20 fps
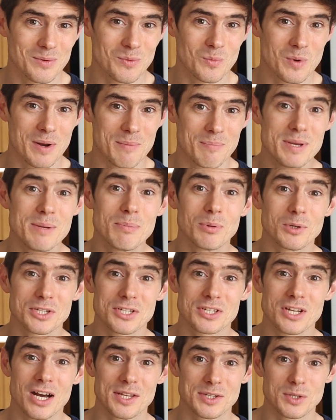when people
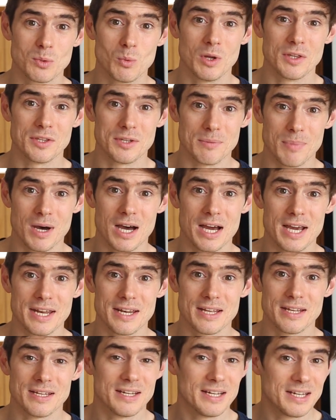start to want to buy
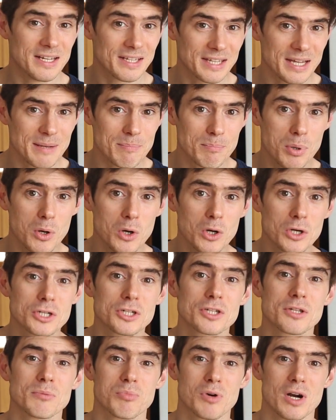it, they
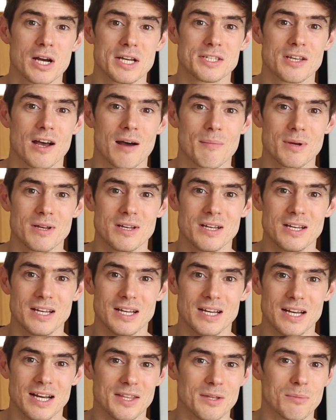push the price up
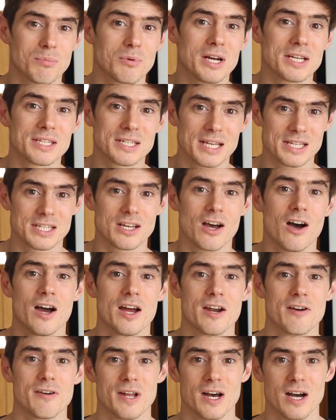and the price gets
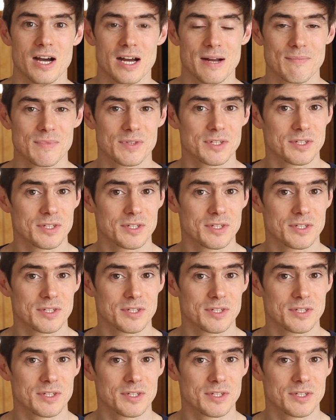higher and higher.